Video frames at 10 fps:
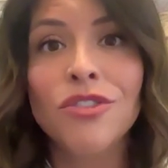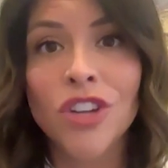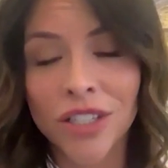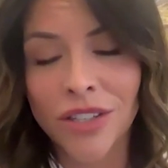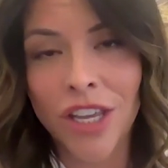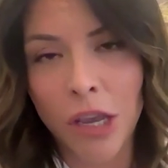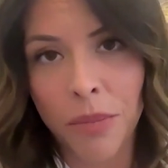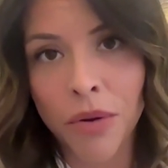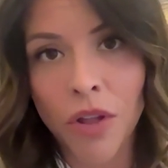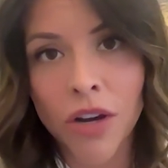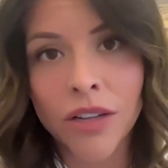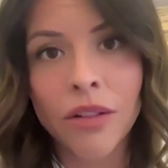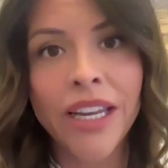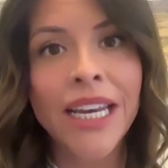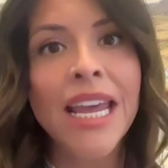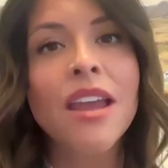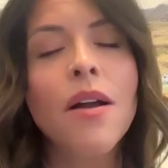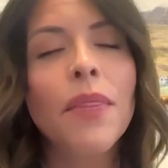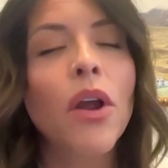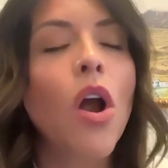just to keep your lawn clean.
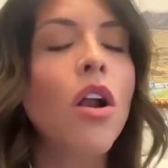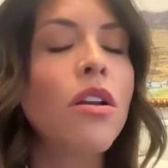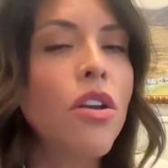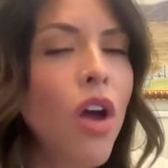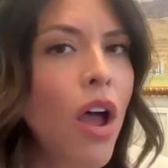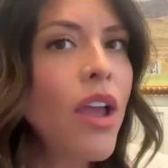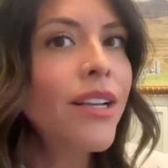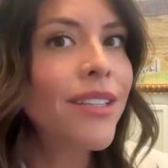There are not a